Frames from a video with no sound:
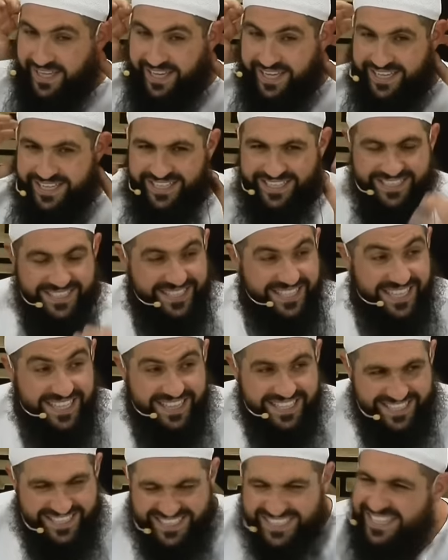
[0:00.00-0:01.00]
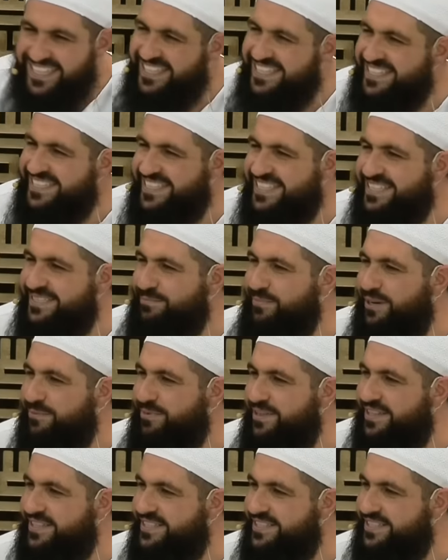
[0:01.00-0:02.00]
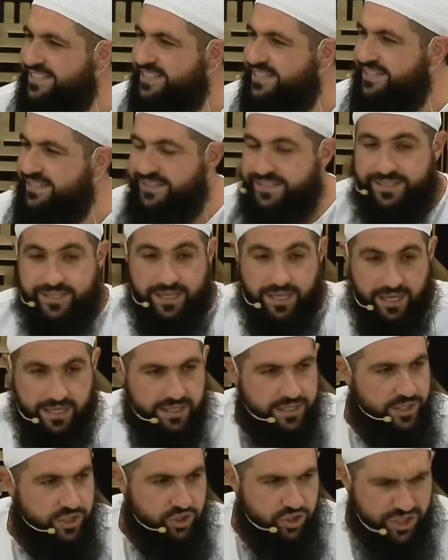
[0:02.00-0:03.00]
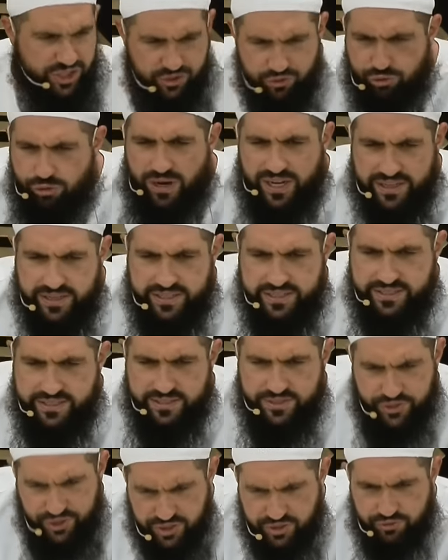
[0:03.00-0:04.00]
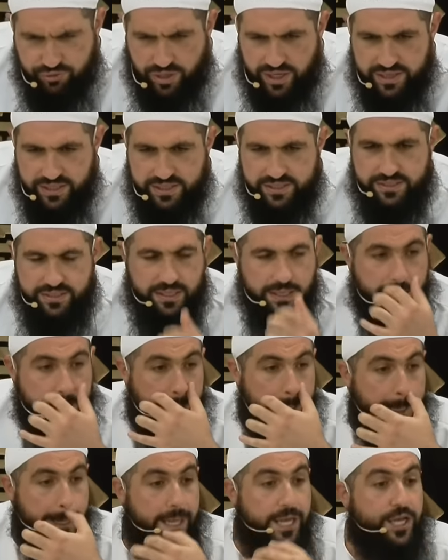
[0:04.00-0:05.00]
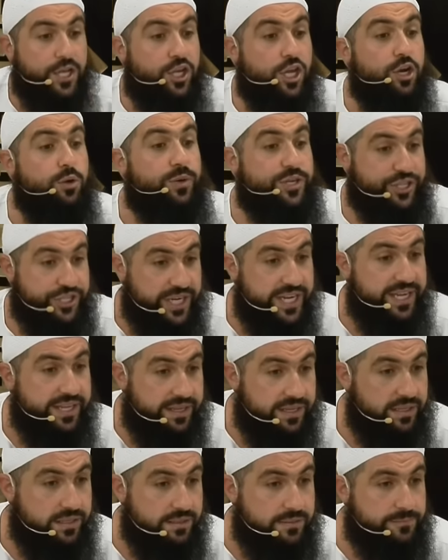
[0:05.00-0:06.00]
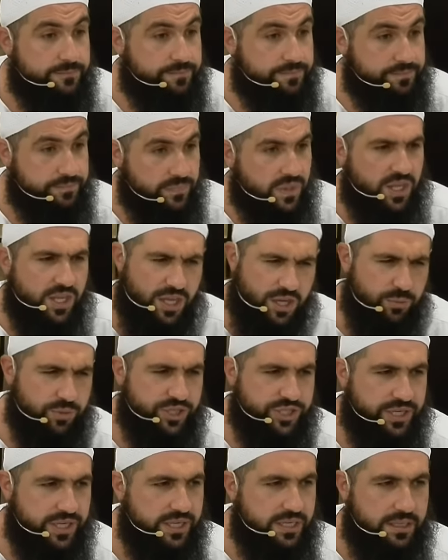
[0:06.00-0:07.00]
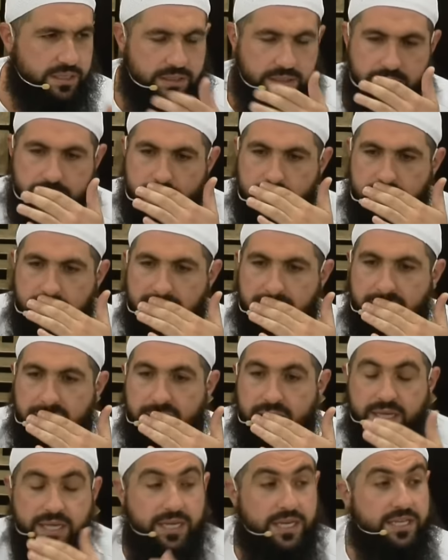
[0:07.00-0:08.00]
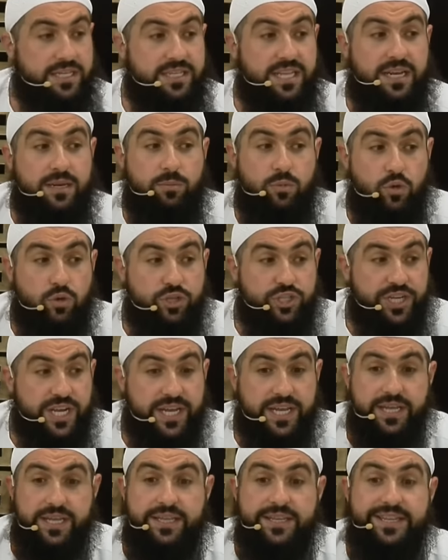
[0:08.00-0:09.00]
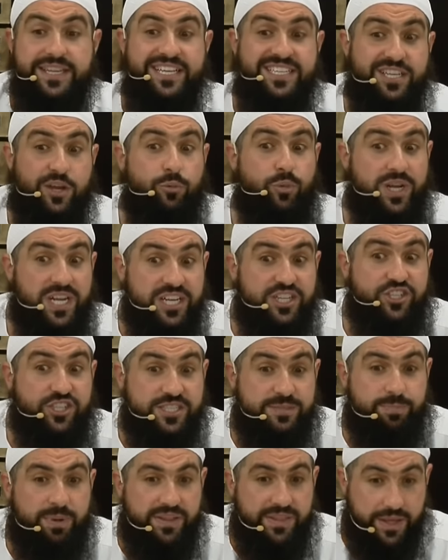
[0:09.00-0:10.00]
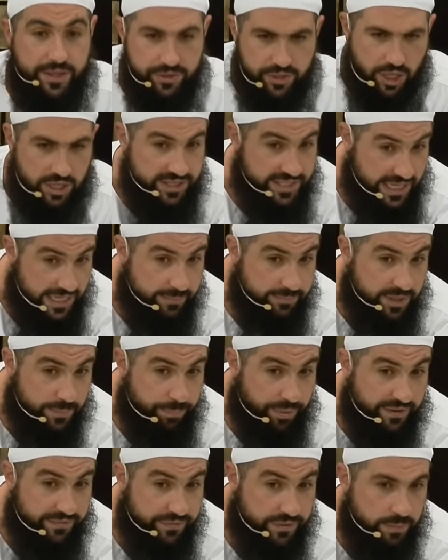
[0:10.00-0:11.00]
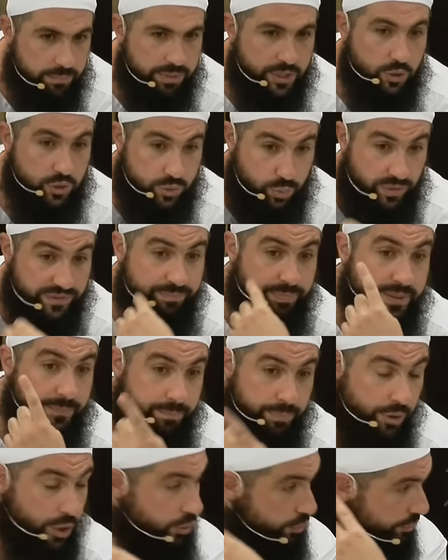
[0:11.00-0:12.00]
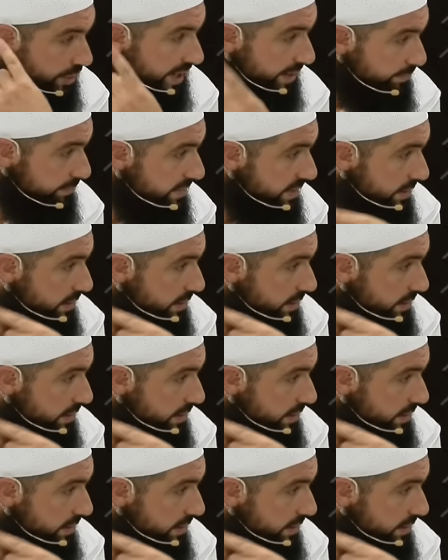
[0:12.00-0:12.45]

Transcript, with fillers: You see the sicknesses, my brothers. Just try this. Just try this. Go to a sheikh. Go to a sheikh Tell him, look, Sheikh, there's a religious brother. Don't tell him the Prophet because we've been programmed.